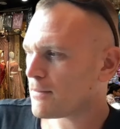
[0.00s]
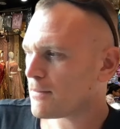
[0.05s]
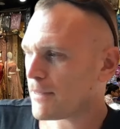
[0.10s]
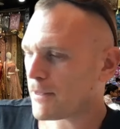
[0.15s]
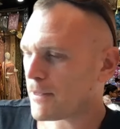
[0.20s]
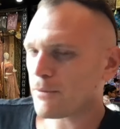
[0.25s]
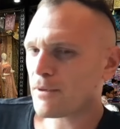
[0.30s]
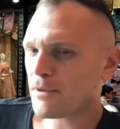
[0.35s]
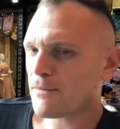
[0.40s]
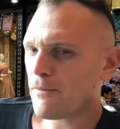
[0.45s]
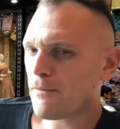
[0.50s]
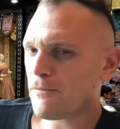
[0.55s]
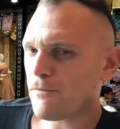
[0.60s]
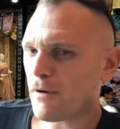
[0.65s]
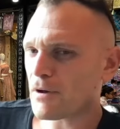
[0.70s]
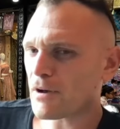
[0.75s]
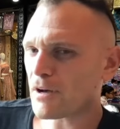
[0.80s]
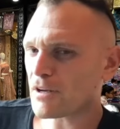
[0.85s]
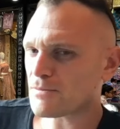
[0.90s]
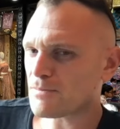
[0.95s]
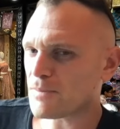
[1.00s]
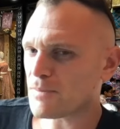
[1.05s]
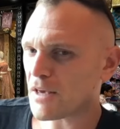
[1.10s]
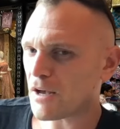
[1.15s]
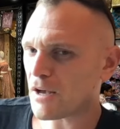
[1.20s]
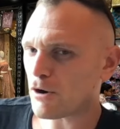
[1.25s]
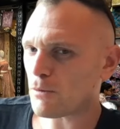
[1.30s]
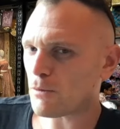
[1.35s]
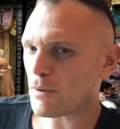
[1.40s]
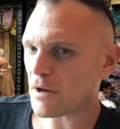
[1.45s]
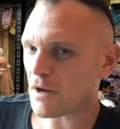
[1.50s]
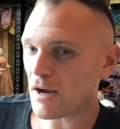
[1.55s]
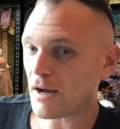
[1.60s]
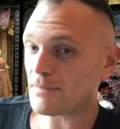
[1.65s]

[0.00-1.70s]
they don't give a fuck I speak Arabic.